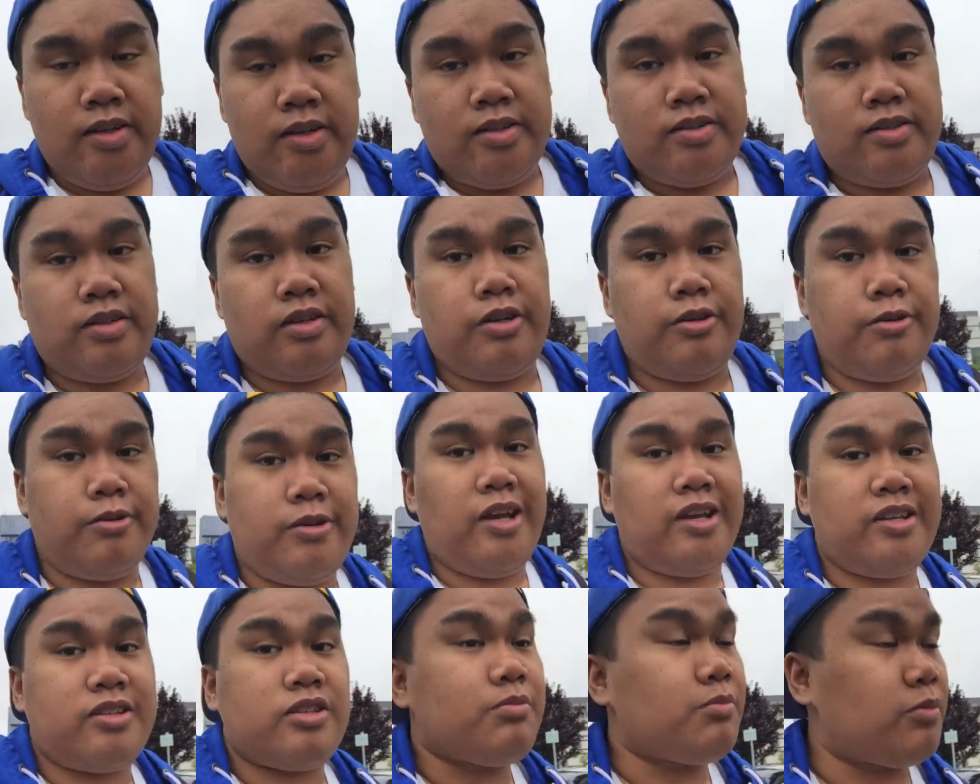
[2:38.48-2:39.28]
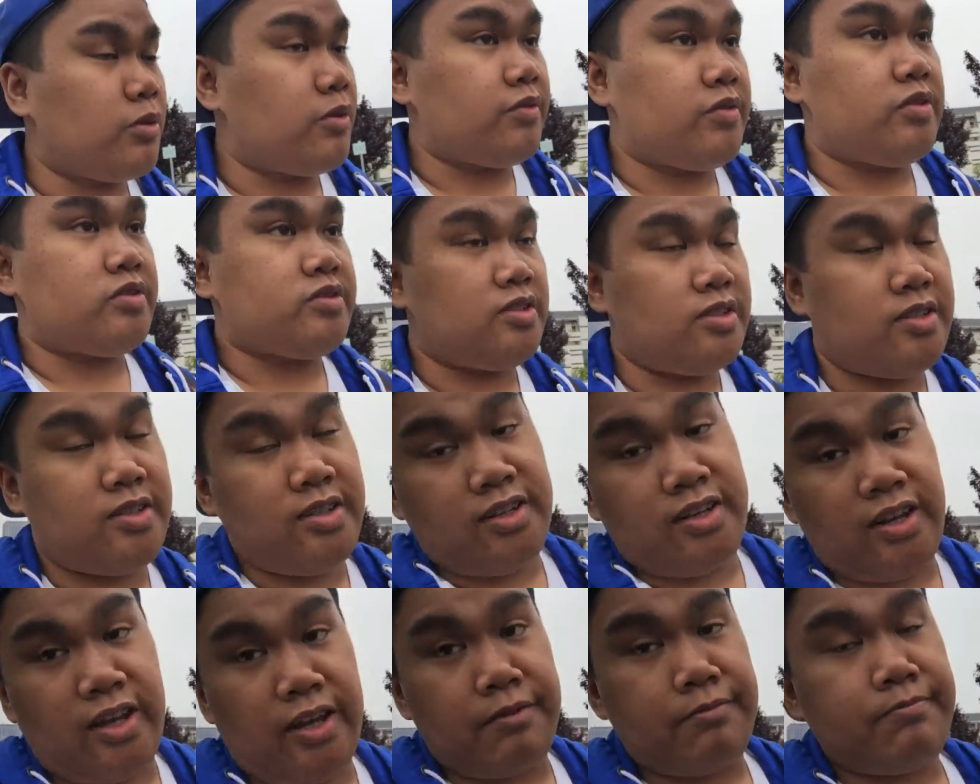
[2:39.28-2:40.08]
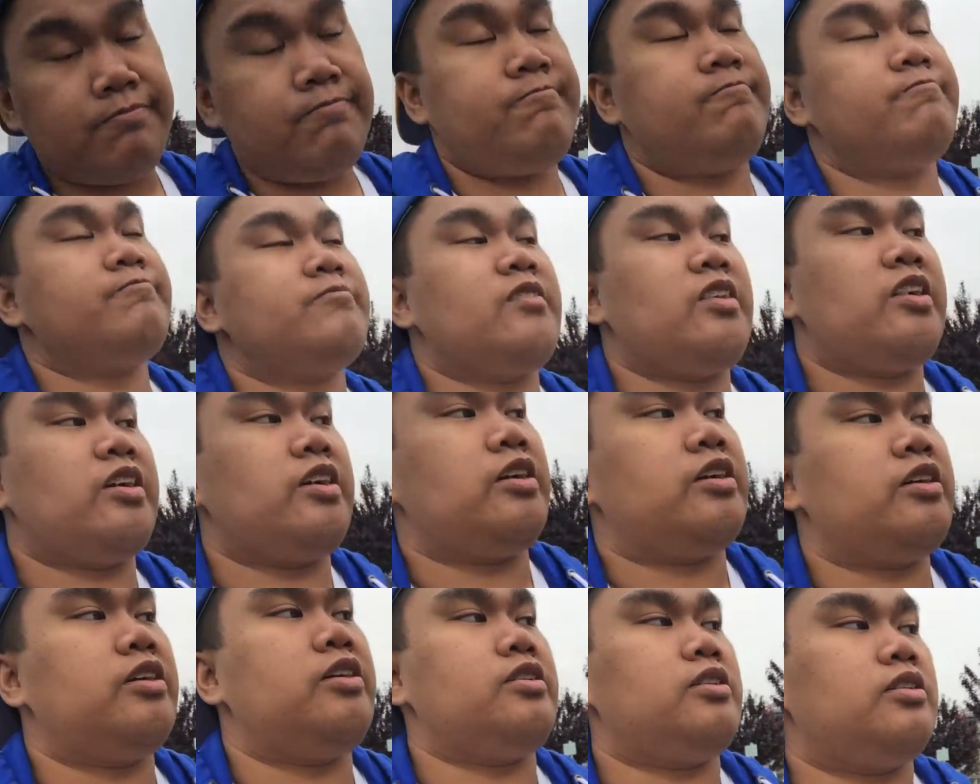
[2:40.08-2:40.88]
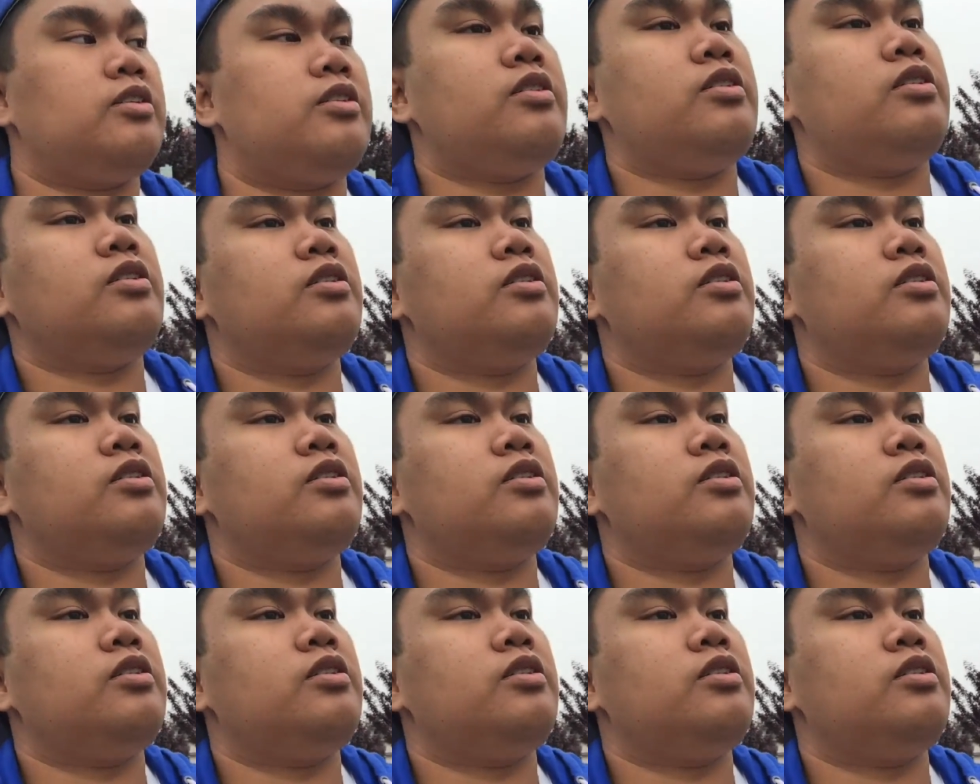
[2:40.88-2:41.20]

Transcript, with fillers: so we had to move it to today. And